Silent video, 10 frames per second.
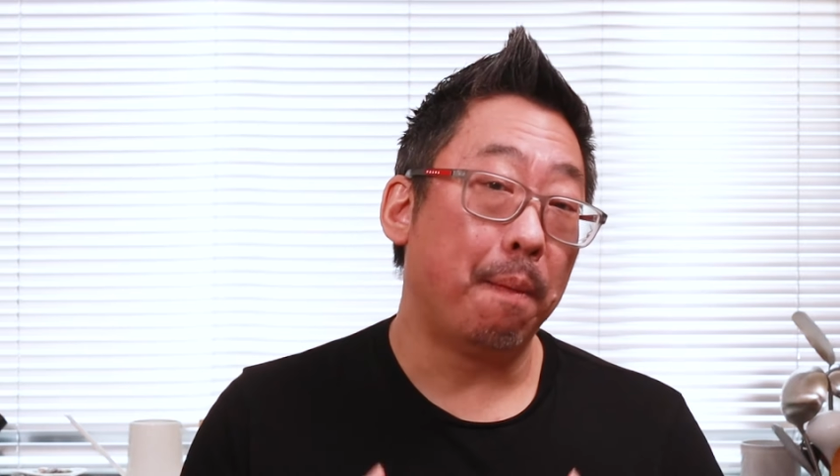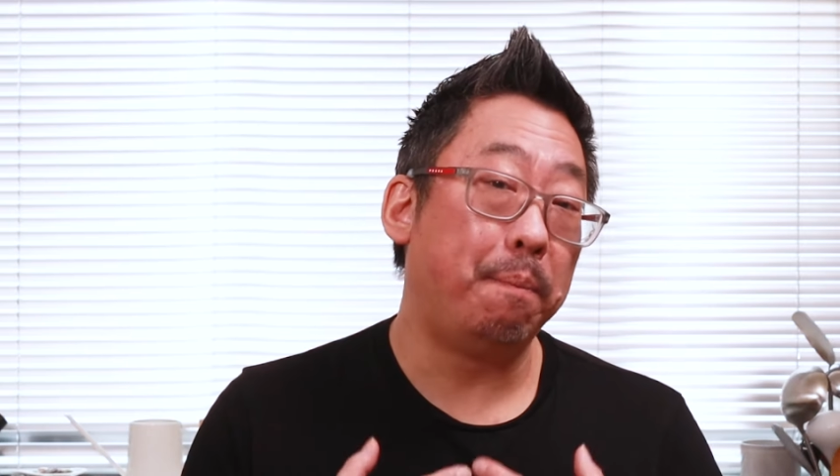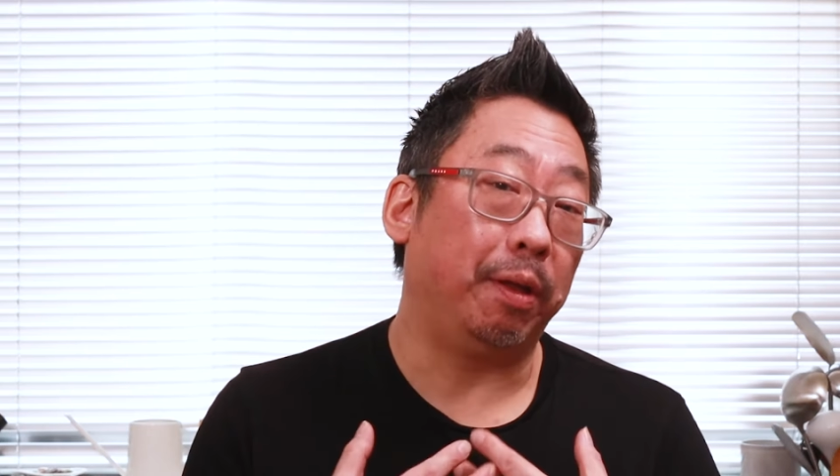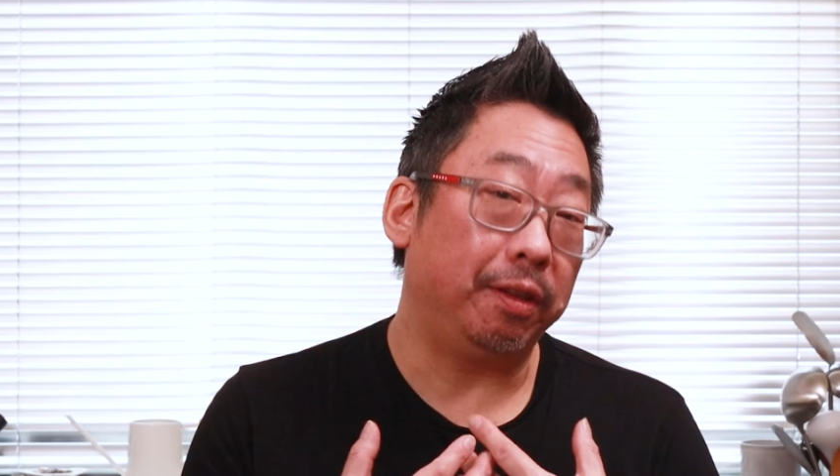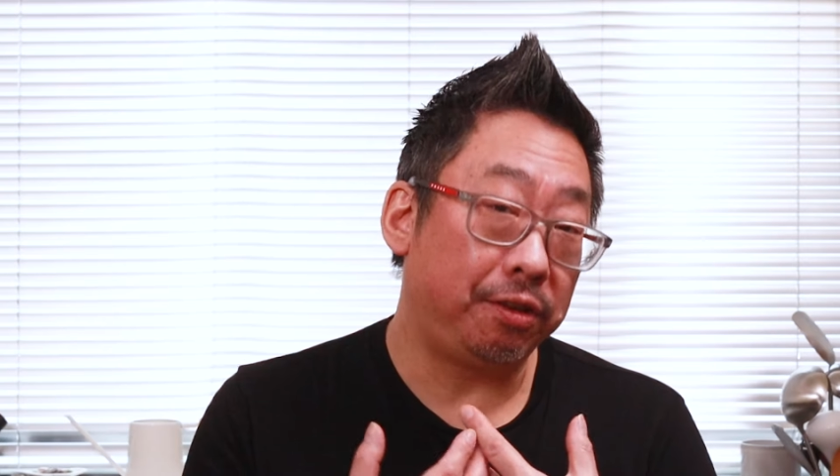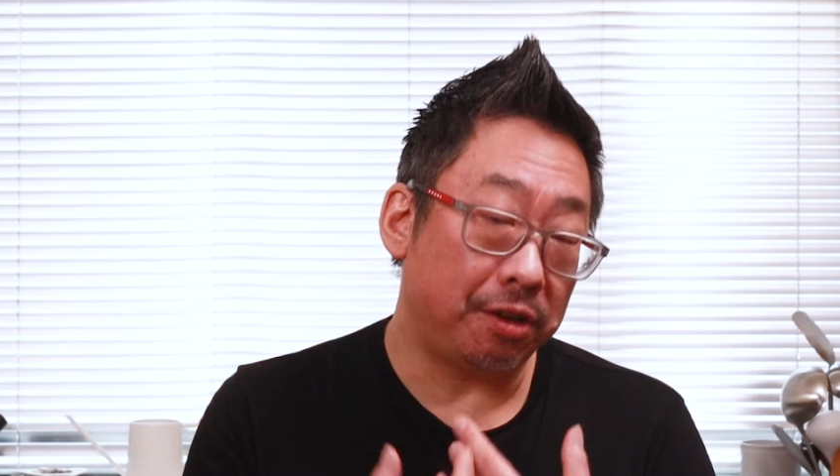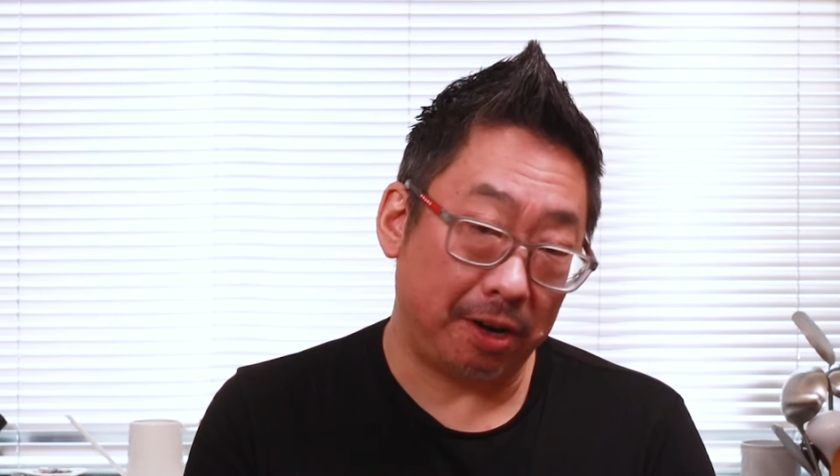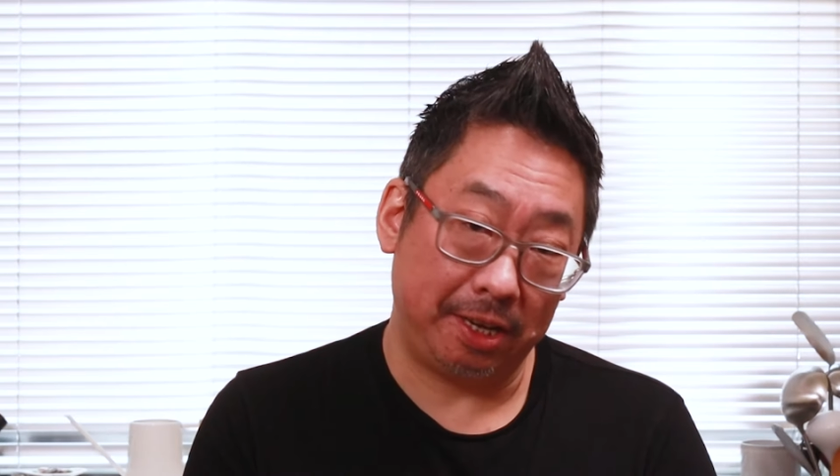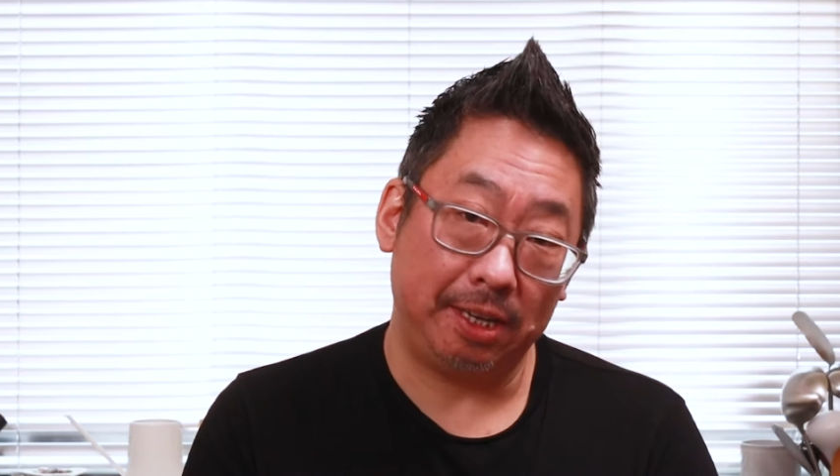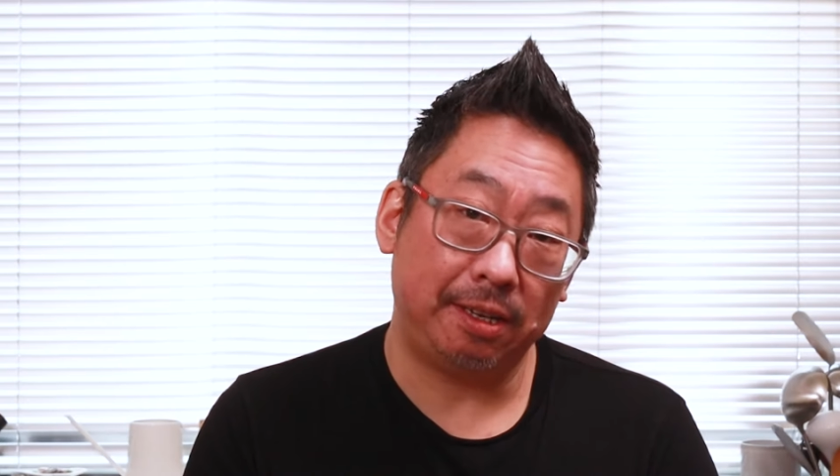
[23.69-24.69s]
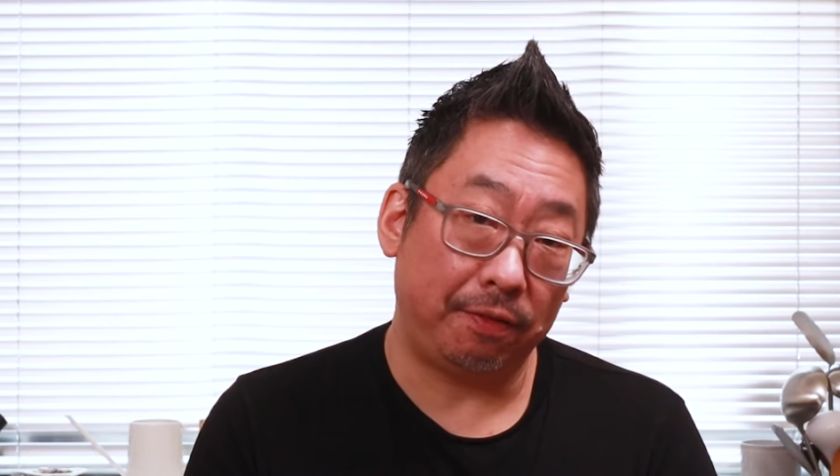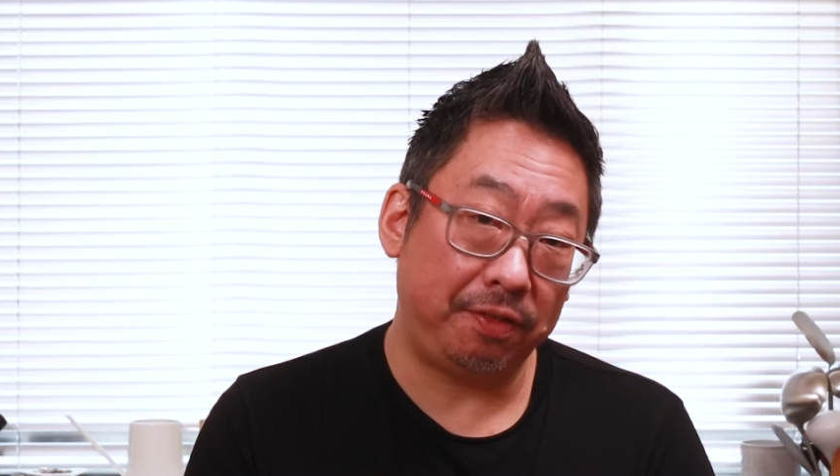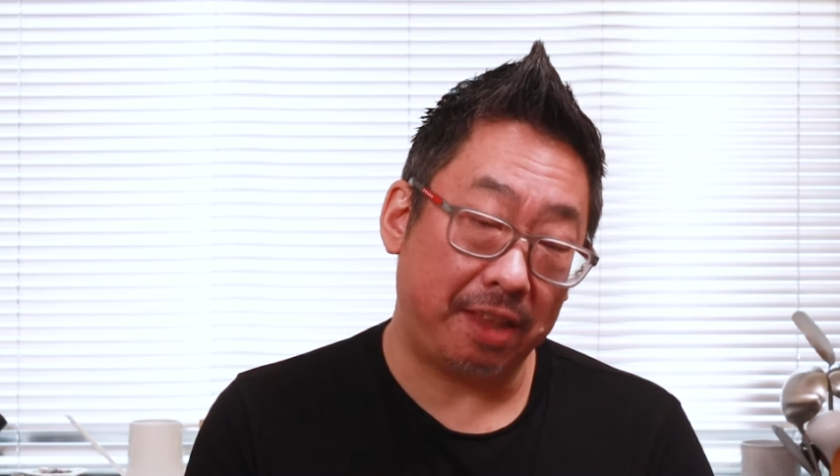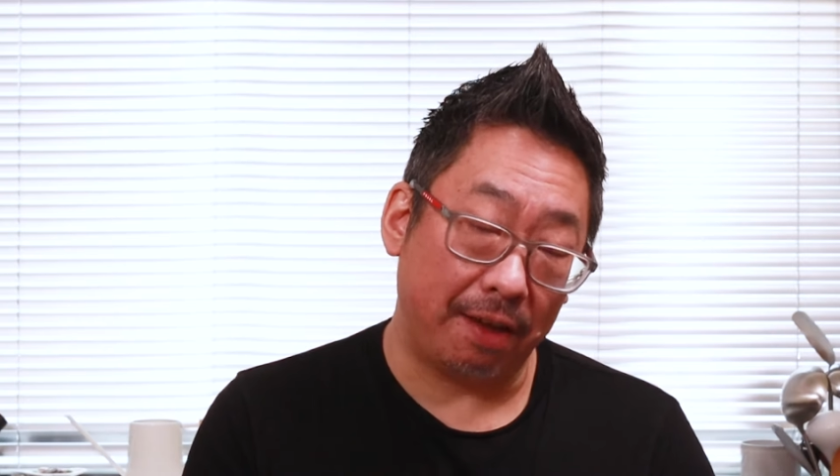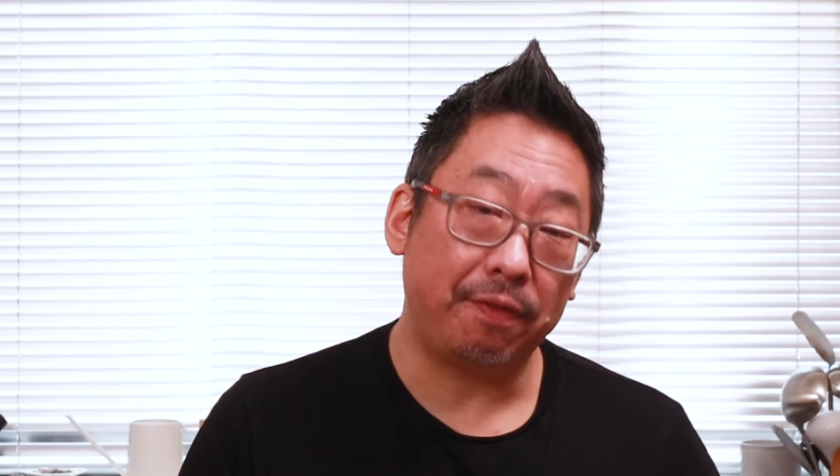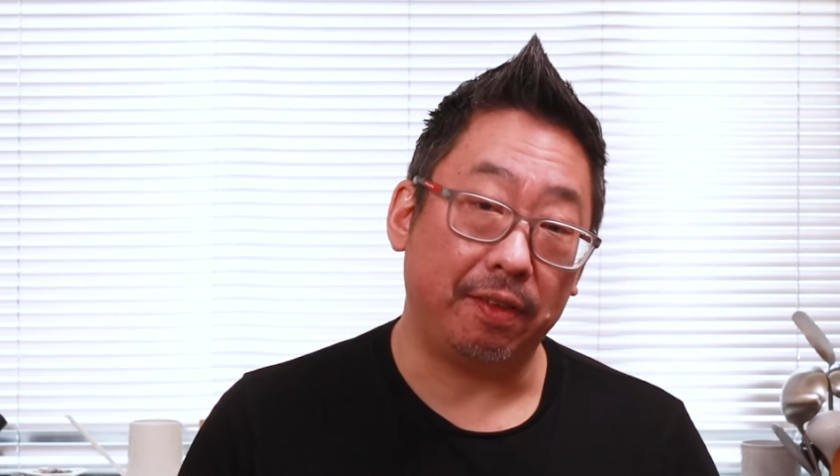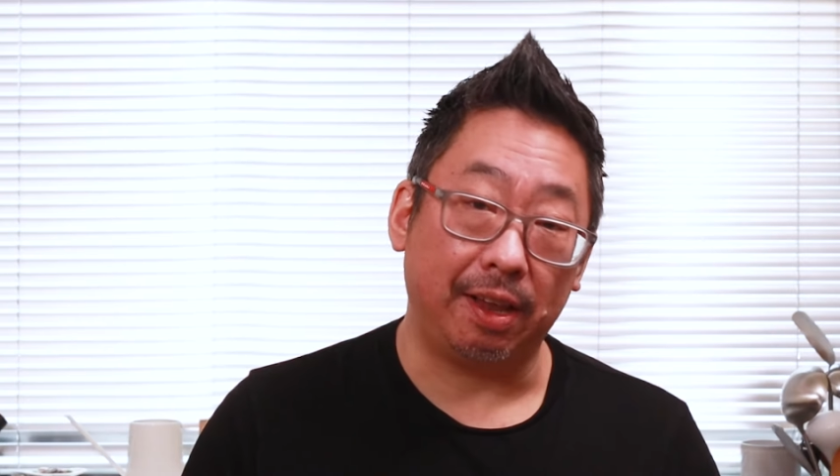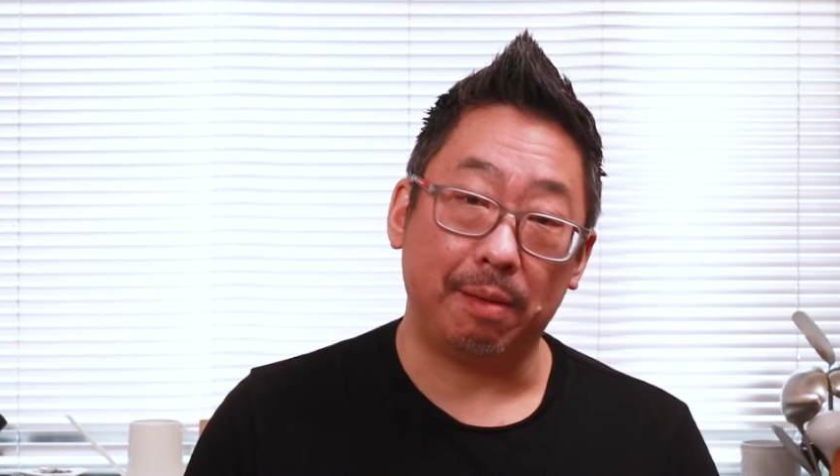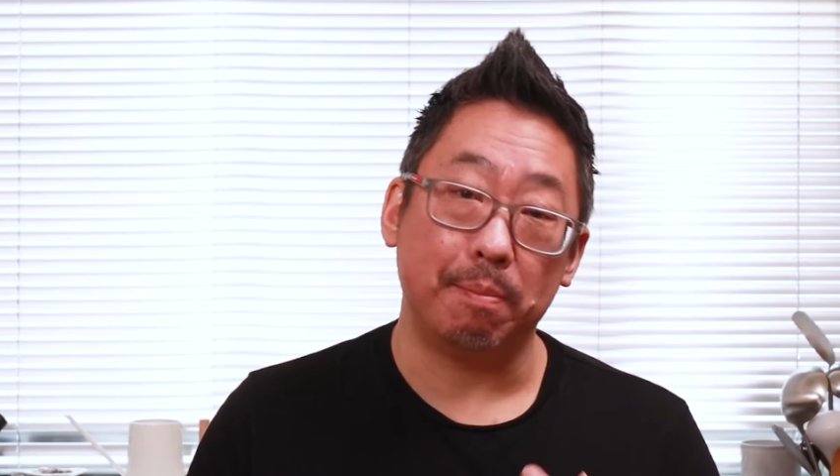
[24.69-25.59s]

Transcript: but the Chinese have definitely